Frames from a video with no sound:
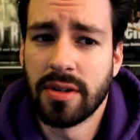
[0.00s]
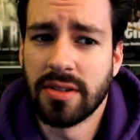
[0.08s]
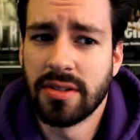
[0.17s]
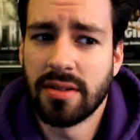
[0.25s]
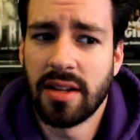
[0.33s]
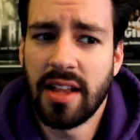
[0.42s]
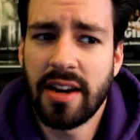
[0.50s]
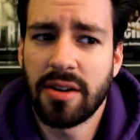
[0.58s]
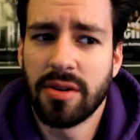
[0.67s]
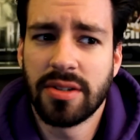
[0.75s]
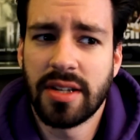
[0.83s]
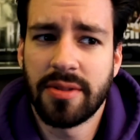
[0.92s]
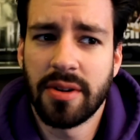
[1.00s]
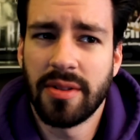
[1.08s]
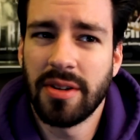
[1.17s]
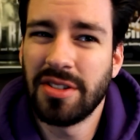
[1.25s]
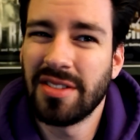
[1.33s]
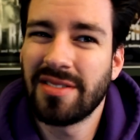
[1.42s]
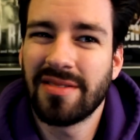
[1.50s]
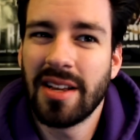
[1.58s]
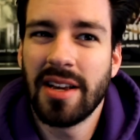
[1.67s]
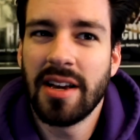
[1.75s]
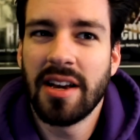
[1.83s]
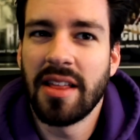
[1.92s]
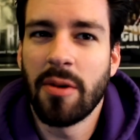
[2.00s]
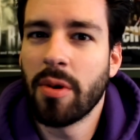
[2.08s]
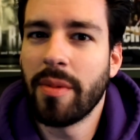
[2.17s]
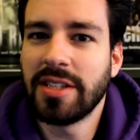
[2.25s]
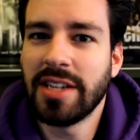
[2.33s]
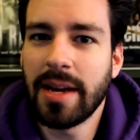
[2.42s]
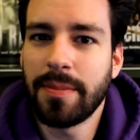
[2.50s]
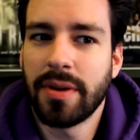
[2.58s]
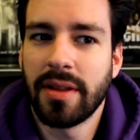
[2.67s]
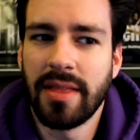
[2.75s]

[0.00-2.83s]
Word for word: because a lot of girls out there, they just, they weren't my type.